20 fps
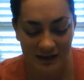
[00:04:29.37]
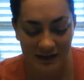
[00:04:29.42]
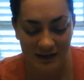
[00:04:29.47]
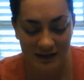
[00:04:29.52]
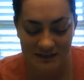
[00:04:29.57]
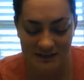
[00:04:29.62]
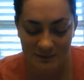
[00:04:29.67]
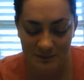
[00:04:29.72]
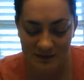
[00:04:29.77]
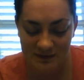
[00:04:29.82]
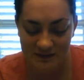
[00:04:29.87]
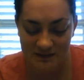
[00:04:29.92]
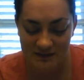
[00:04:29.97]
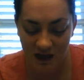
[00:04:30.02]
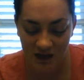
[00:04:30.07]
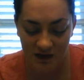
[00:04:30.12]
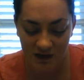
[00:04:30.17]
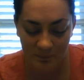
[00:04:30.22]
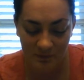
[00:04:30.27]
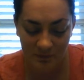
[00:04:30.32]
It is to be
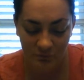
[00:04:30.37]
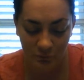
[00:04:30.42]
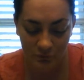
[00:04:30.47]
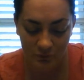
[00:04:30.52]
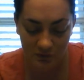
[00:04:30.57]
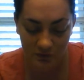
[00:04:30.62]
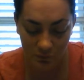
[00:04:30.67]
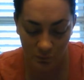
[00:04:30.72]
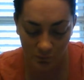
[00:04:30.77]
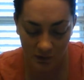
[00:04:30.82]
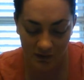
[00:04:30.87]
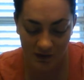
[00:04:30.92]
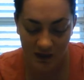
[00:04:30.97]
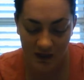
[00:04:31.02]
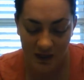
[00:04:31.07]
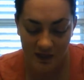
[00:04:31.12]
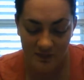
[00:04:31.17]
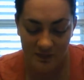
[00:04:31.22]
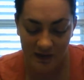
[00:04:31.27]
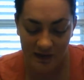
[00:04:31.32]
slaughtered before the
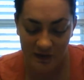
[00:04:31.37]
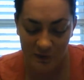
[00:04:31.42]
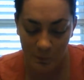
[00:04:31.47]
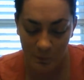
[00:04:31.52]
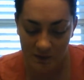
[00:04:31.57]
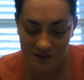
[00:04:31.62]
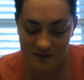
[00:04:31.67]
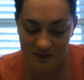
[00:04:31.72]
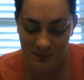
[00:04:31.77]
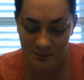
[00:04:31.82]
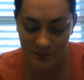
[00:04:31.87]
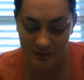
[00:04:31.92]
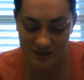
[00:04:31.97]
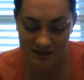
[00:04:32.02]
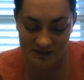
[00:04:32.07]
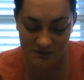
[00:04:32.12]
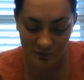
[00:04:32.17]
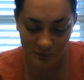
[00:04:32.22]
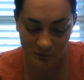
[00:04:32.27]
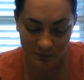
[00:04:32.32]
Lord. The
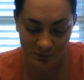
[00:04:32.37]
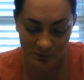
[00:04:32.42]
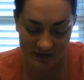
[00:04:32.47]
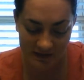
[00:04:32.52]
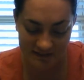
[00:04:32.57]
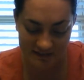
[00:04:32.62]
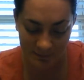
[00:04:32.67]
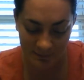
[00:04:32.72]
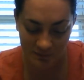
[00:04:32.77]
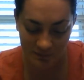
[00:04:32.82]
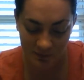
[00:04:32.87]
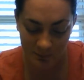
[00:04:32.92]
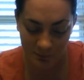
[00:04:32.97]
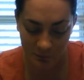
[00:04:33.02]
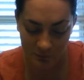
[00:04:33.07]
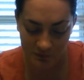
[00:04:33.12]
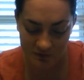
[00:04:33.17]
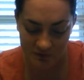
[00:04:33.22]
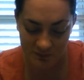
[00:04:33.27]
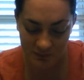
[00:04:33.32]
anointed priest will bring some
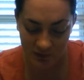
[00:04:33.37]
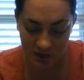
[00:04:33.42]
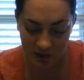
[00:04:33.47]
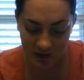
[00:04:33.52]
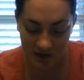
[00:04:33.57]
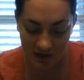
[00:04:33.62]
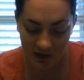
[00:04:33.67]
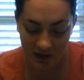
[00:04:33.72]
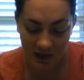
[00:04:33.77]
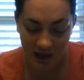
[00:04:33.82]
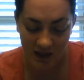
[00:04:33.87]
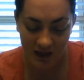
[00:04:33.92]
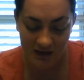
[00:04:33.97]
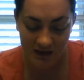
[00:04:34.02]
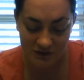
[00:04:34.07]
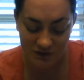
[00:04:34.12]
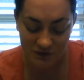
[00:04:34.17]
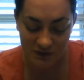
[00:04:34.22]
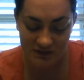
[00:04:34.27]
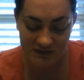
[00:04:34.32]
of the bull's blood
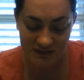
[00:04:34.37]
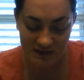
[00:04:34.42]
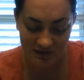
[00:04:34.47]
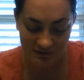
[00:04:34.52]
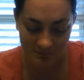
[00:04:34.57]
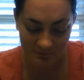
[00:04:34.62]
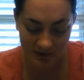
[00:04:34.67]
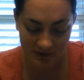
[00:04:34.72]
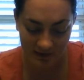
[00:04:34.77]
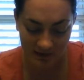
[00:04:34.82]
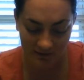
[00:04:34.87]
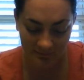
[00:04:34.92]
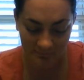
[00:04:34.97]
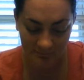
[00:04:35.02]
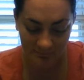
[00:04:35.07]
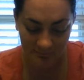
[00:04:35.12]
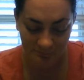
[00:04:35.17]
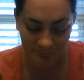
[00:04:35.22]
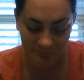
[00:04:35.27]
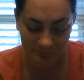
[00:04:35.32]
into the tent of
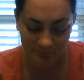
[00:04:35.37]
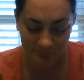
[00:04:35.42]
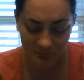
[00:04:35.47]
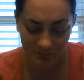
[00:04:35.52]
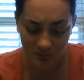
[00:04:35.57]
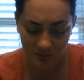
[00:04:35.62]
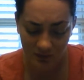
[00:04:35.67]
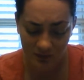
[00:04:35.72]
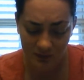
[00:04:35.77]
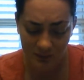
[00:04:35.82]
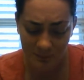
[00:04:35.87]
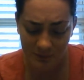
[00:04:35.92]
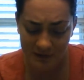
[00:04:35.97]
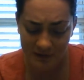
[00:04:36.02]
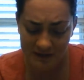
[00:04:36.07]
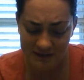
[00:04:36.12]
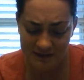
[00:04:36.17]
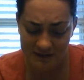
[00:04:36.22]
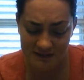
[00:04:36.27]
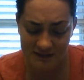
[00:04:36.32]
meeting.
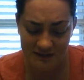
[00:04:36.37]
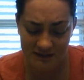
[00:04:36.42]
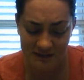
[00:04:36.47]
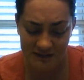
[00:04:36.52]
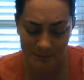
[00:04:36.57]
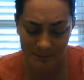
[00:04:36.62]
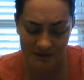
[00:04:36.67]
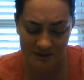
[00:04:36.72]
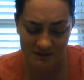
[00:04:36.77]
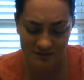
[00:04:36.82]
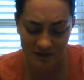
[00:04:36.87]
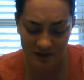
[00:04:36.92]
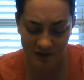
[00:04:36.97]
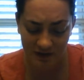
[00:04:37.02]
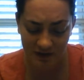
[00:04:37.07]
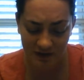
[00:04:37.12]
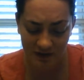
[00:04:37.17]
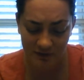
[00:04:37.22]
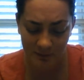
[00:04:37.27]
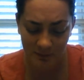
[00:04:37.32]
The priest is to dip his
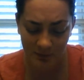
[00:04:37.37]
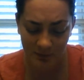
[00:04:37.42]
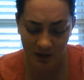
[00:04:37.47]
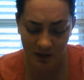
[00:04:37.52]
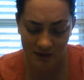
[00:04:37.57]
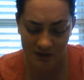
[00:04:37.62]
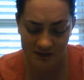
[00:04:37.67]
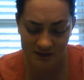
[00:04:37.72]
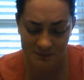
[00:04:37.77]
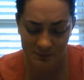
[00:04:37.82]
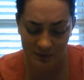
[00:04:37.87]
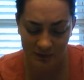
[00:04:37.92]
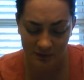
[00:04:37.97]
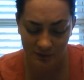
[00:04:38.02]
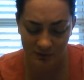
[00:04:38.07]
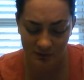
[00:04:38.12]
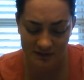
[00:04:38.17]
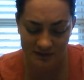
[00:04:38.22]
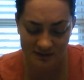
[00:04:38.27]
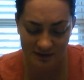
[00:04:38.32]
finger in the blood and
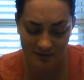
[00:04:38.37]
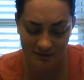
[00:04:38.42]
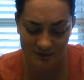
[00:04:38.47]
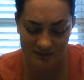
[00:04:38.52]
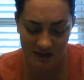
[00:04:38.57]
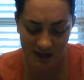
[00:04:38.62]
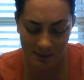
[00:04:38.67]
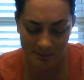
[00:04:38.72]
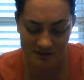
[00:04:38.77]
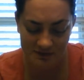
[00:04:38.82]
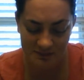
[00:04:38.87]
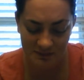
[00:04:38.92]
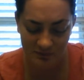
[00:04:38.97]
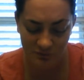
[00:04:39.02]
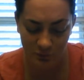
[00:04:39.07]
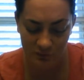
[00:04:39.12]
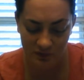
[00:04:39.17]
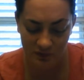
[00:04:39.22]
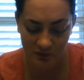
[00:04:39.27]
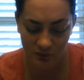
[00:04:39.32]
sprinkle it 7
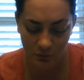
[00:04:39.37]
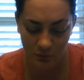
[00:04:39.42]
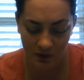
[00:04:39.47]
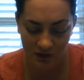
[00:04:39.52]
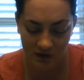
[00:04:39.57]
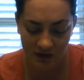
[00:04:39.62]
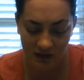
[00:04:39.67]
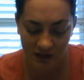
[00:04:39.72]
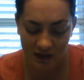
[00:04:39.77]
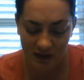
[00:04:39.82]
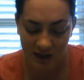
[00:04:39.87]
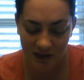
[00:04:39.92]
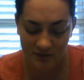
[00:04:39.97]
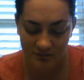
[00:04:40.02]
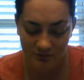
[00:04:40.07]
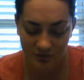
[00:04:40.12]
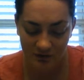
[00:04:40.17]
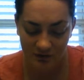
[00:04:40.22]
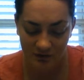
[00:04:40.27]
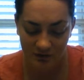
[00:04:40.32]
times before the Lord
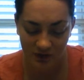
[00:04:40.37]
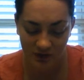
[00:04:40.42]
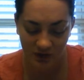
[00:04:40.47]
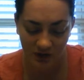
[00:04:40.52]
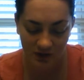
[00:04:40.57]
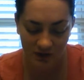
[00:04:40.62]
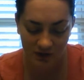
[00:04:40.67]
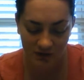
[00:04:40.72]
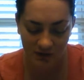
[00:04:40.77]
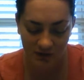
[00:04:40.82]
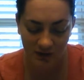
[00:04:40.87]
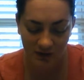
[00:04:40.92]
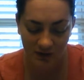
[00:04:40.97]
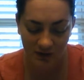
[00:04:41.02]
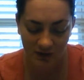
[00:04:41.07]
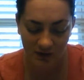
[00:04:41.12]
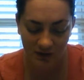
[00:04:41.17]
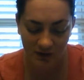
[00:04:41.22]
in front of the curtain.